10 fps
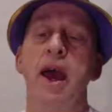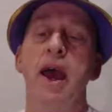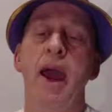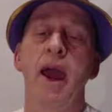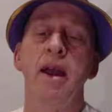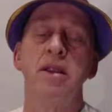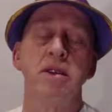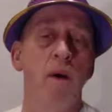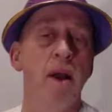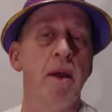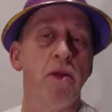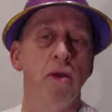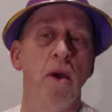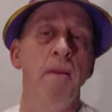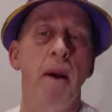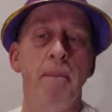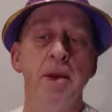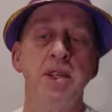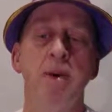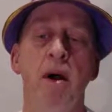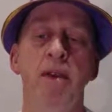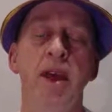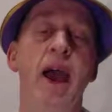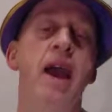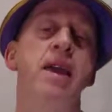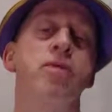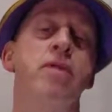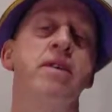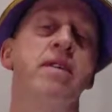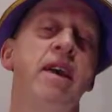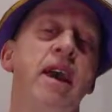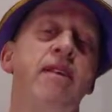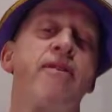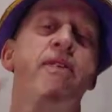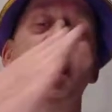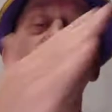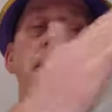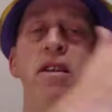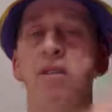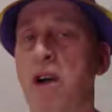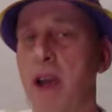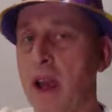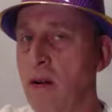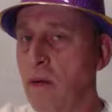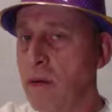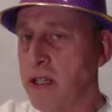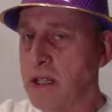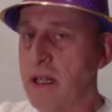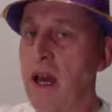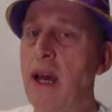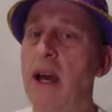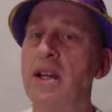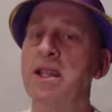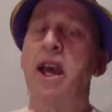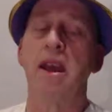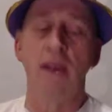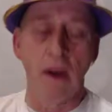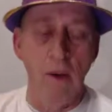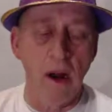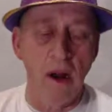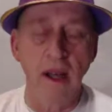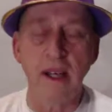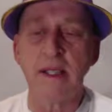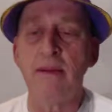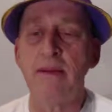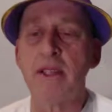And so I want to throw my bishop on the A3 to F8 diagonal, which is attacking the queen on E7.